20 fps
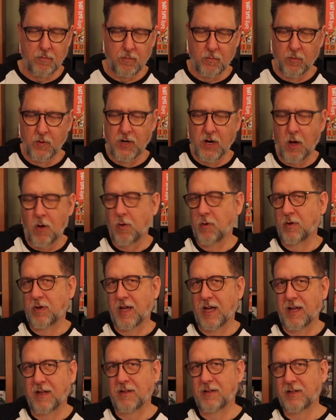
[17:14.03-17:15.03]
would hold
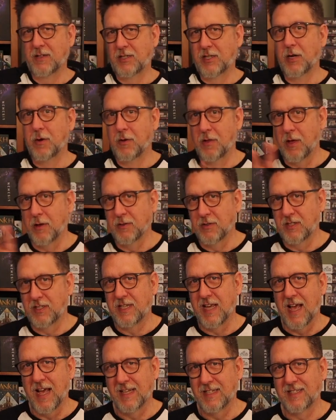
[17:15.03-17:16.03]
2 of those
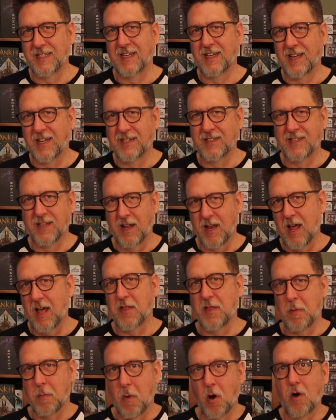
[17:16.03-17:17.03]
sets, because a
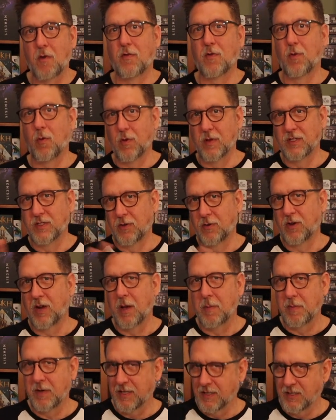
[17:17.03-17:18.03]
lot of the Marvel ones are
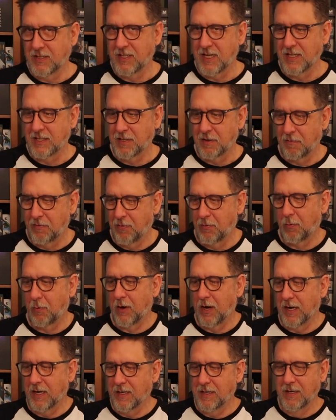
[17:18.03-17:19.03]
coming in sets of
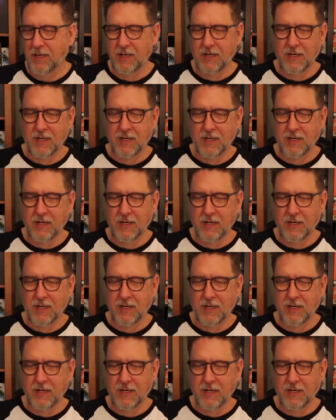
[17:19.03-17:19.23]
3.